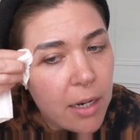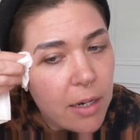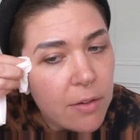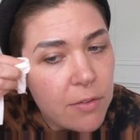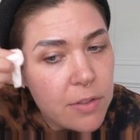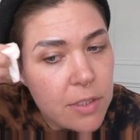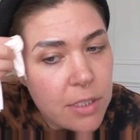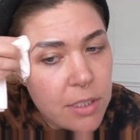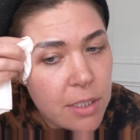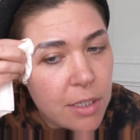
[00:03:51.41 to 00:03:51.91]
of
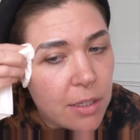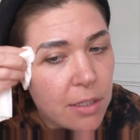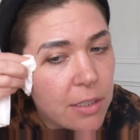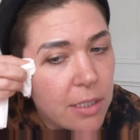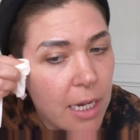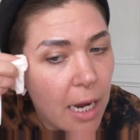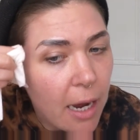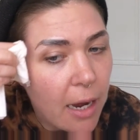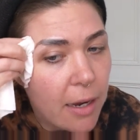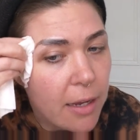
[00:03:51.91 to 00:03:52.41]
still
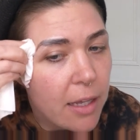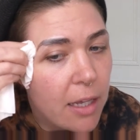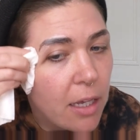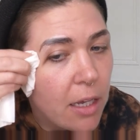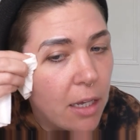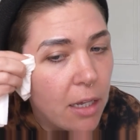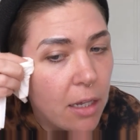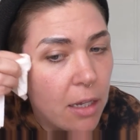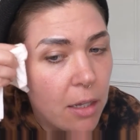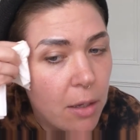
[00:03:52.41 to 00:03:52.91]

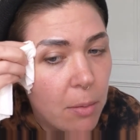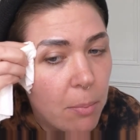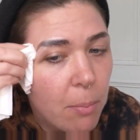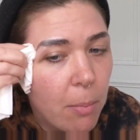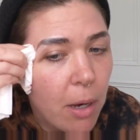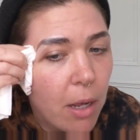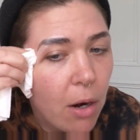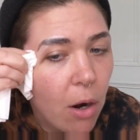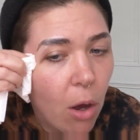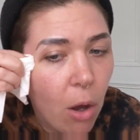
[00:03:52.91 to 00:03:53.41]
tacky
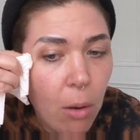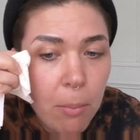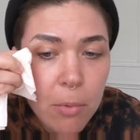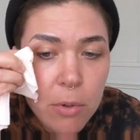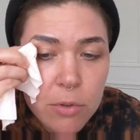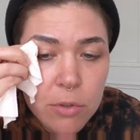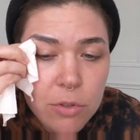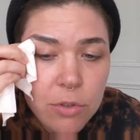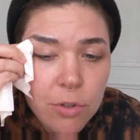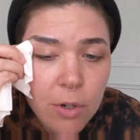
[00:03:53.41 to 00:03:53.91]
but
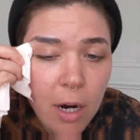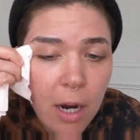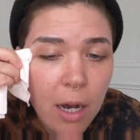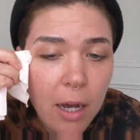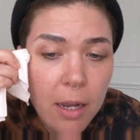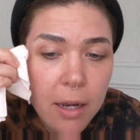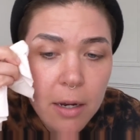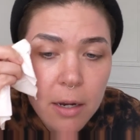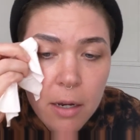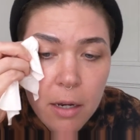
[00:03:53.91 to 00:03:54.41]
almost
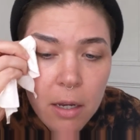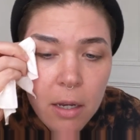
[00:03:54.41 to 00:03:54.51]
dry.